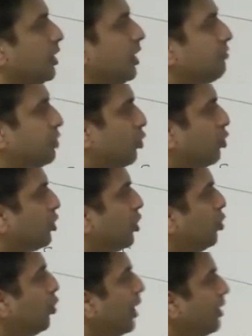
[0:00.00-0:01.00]
even though
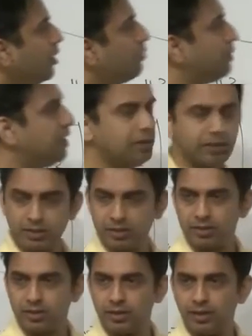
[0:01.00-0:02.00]
qi
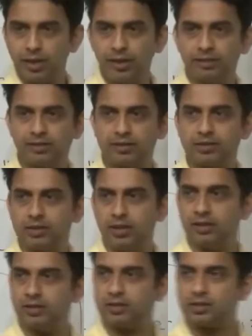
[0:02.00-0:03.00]
appears in this
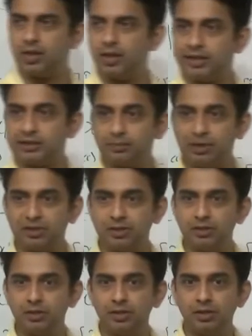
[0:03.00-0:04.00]
in this uh,
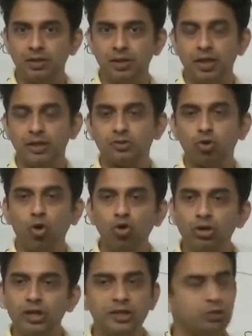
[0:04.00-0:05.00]
expression, it is
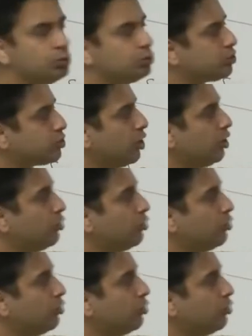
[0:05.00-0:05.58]
only used